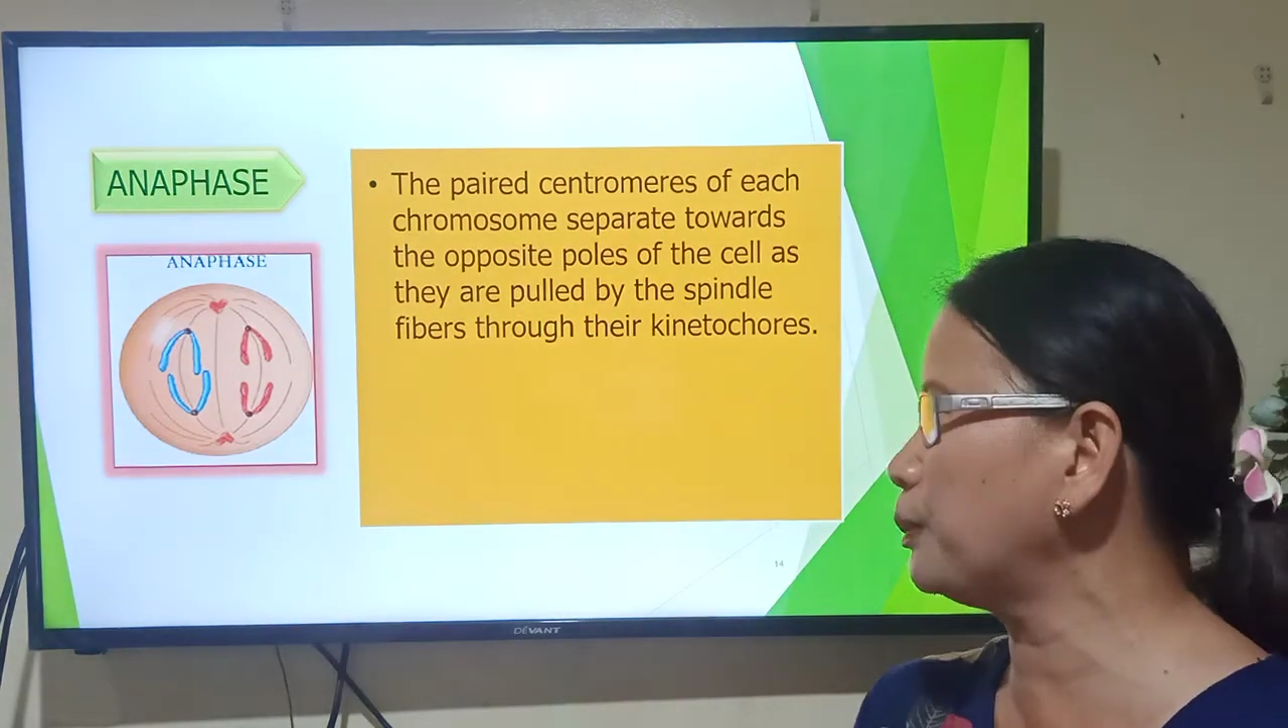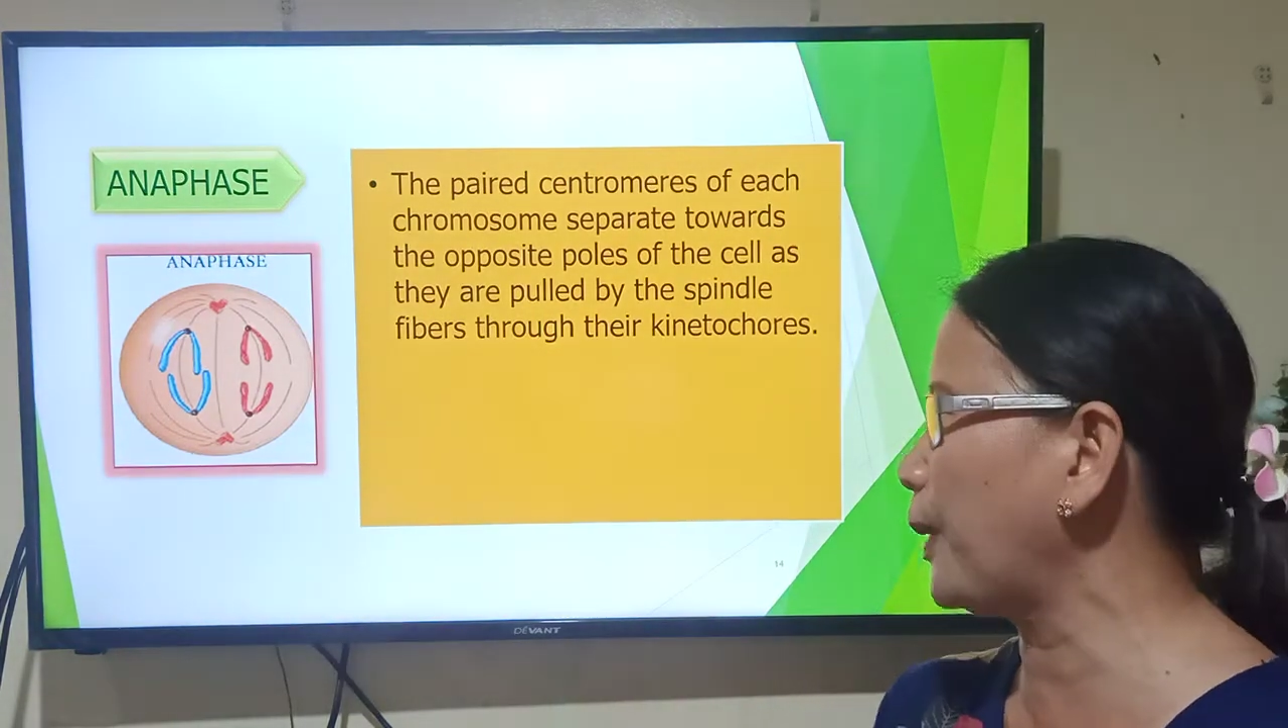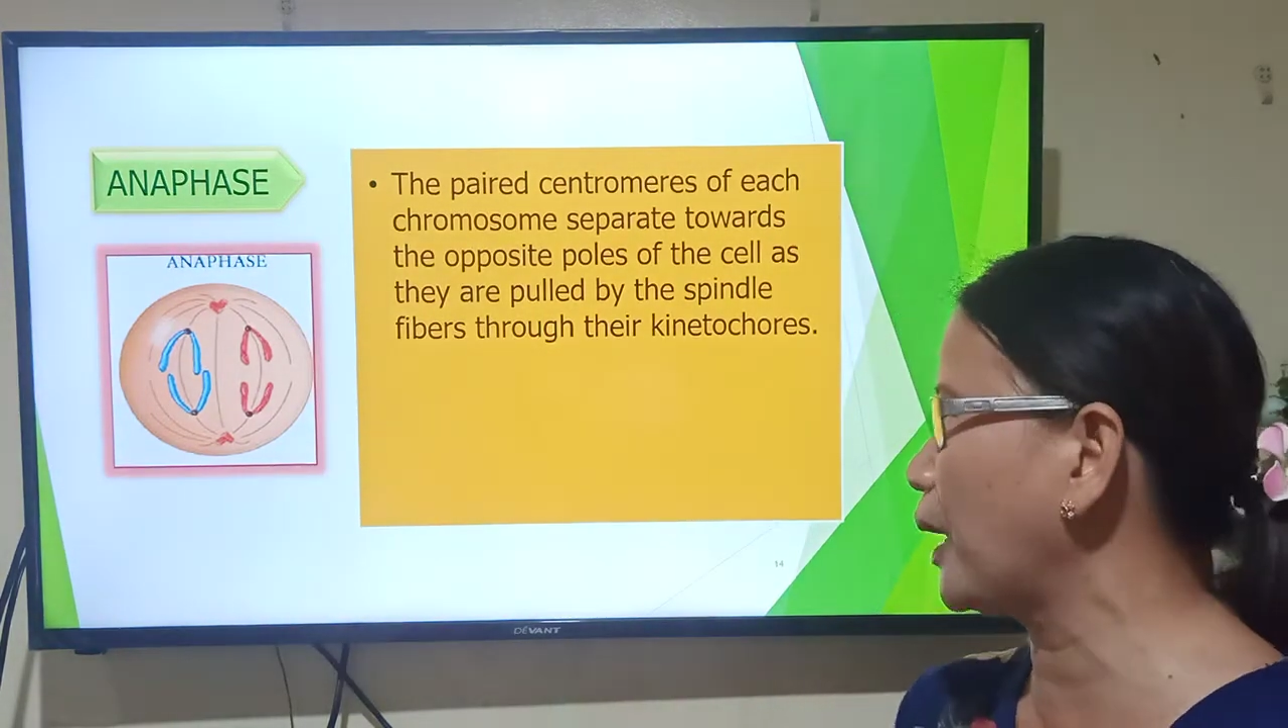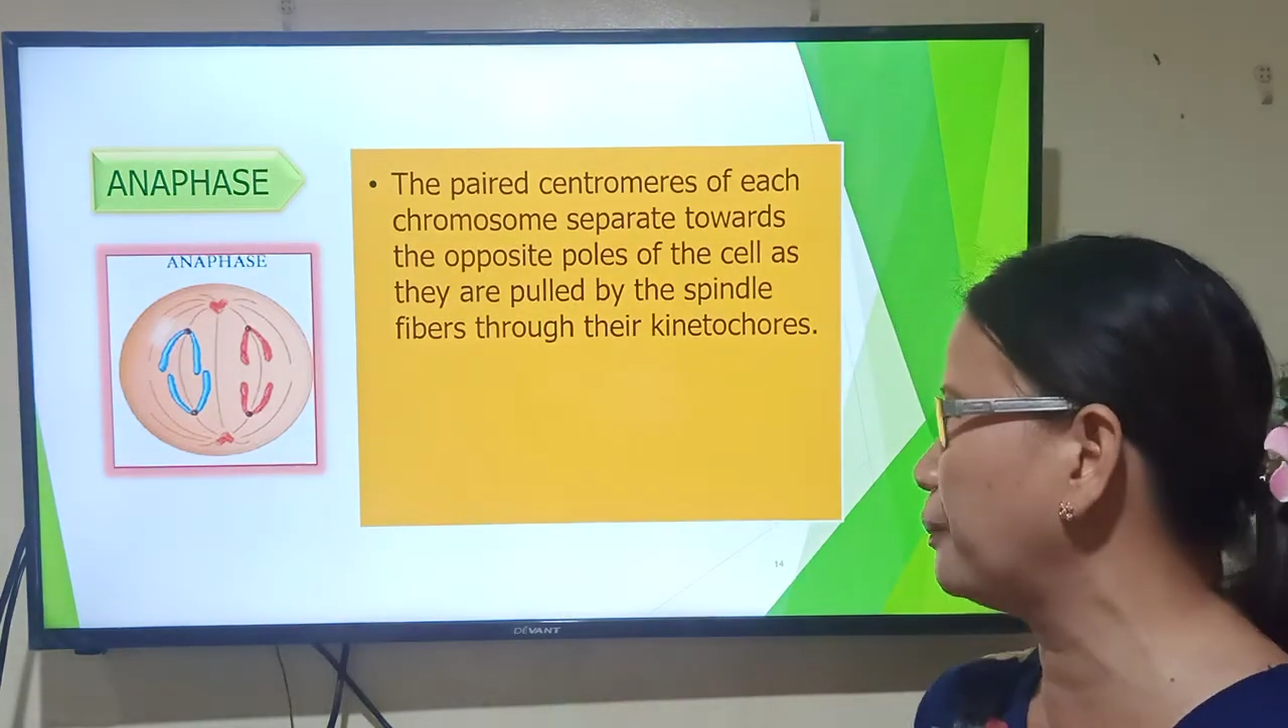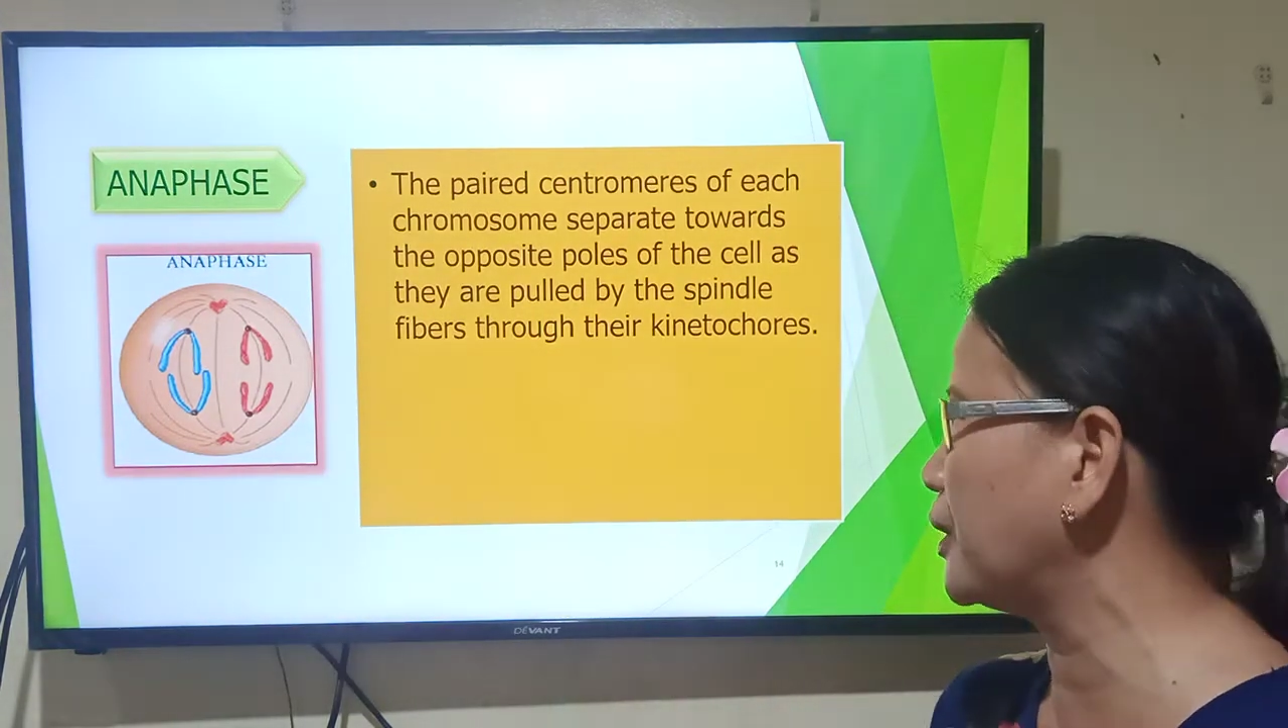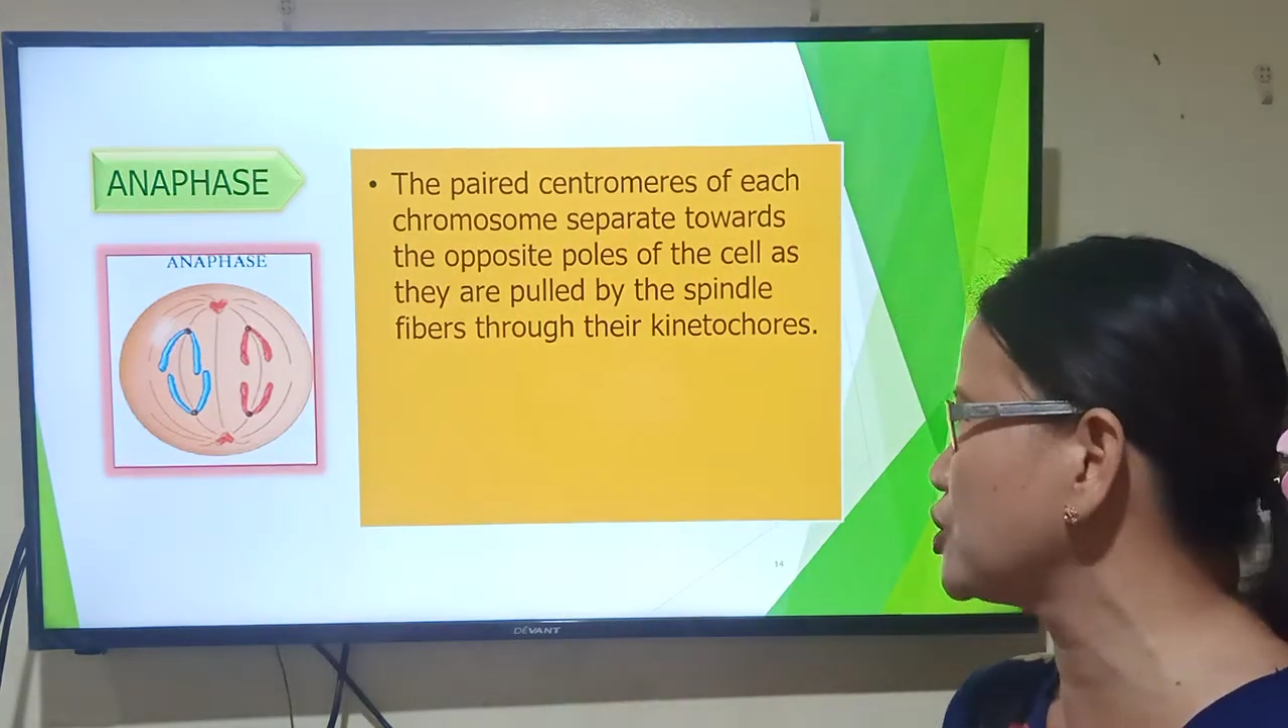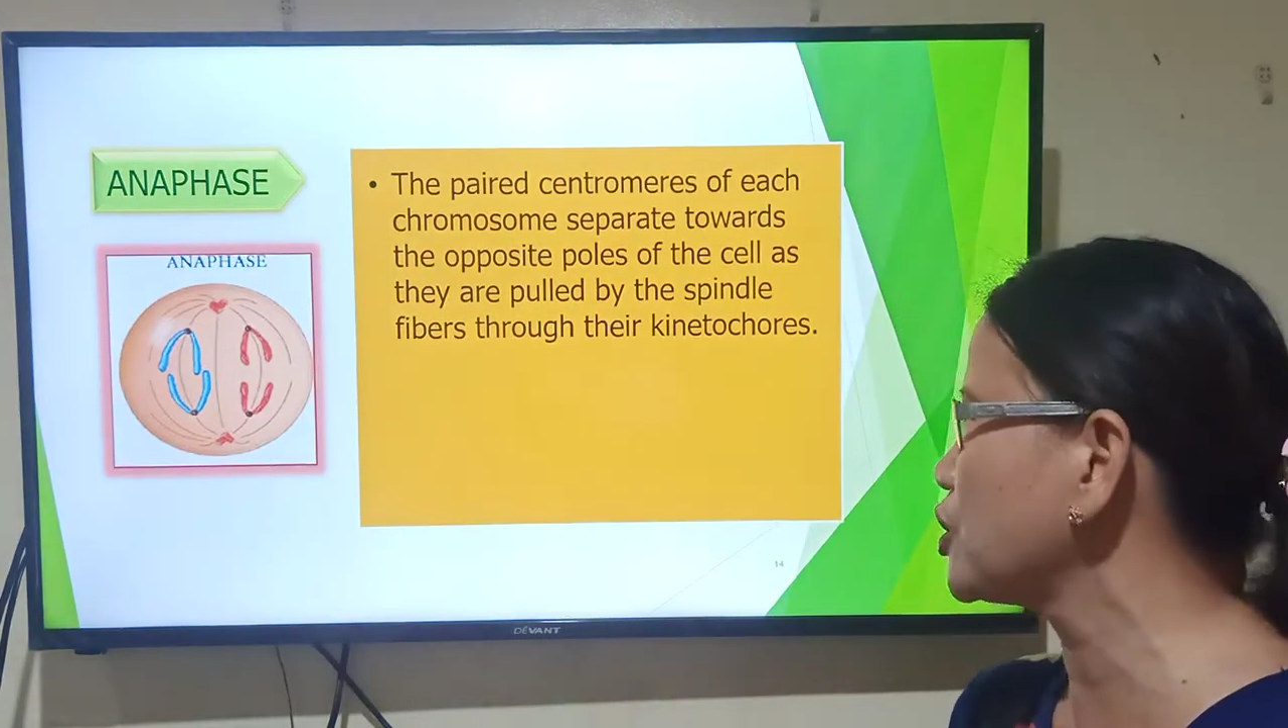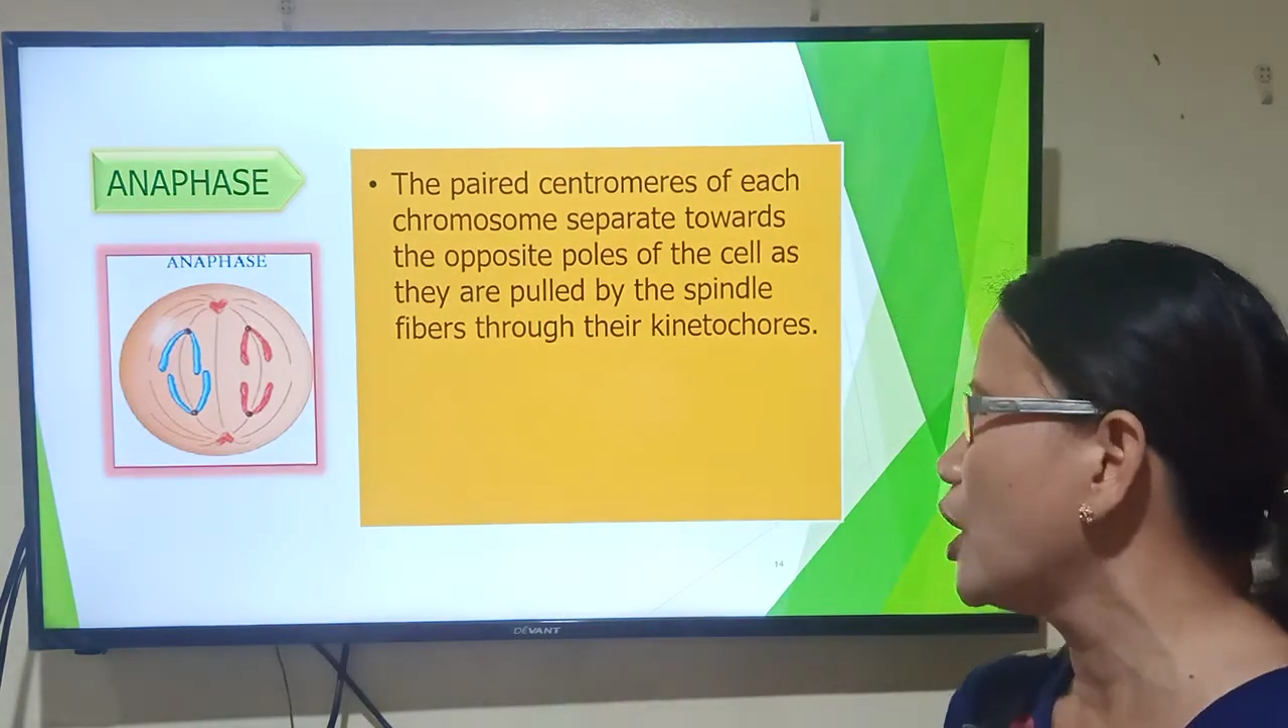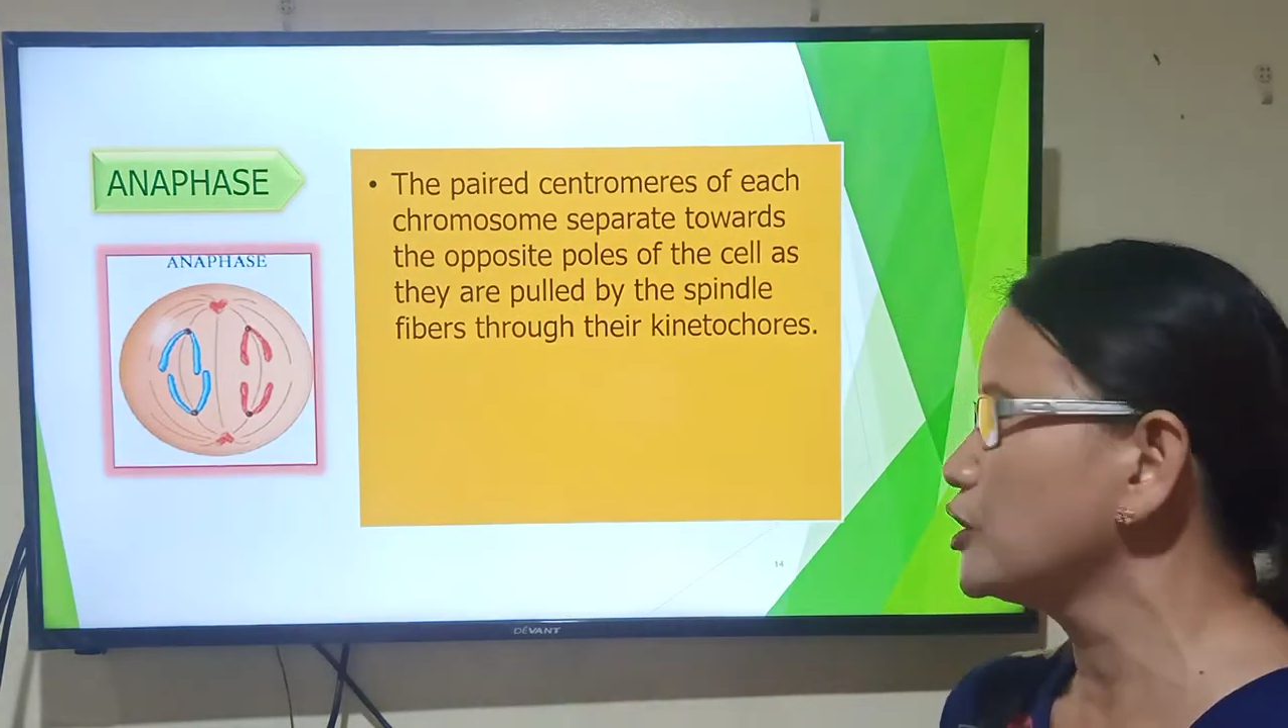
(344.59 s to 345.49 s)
fibers